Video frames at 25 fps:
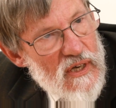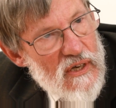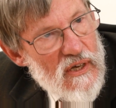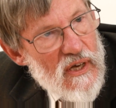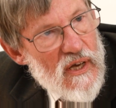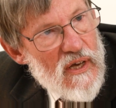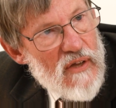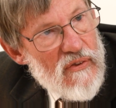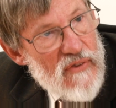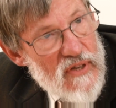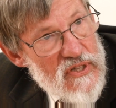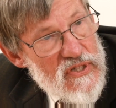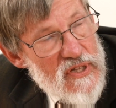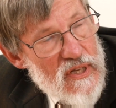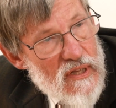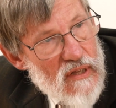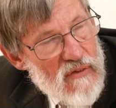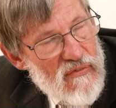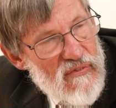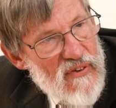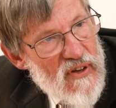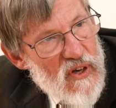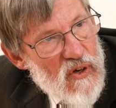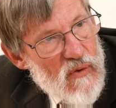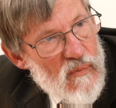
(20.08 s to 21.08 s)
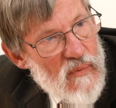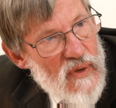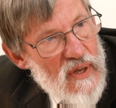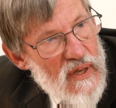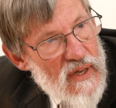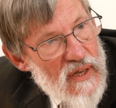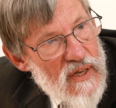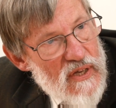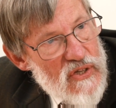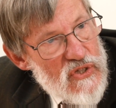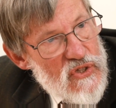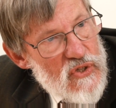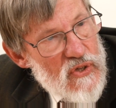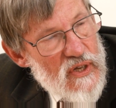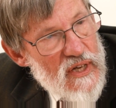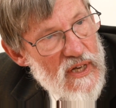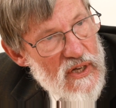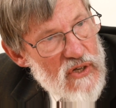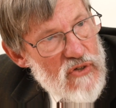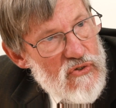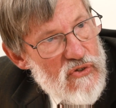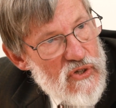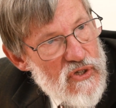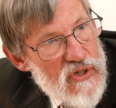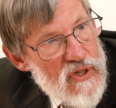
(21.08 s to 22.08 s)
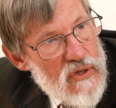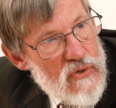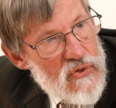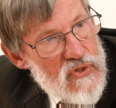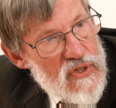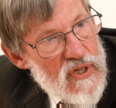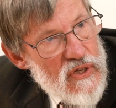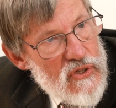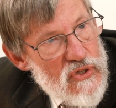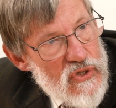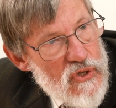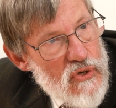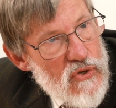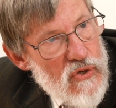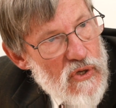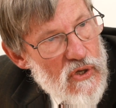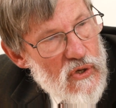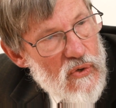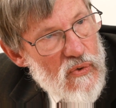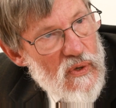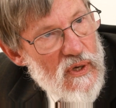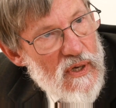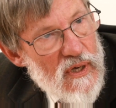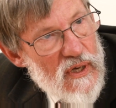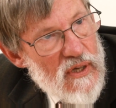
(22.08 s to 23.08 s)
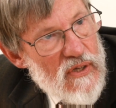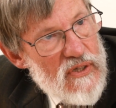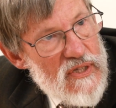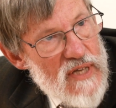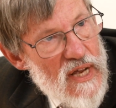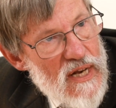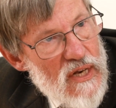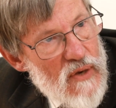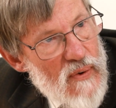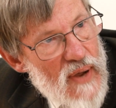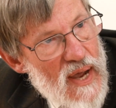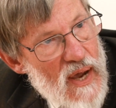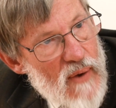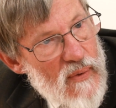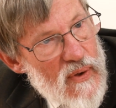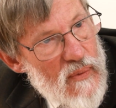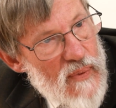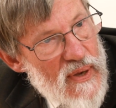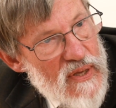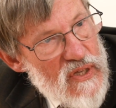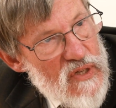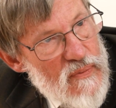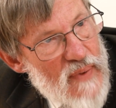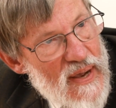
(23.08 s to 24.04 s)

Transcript: This little film is to introduce it to you and tell you how we went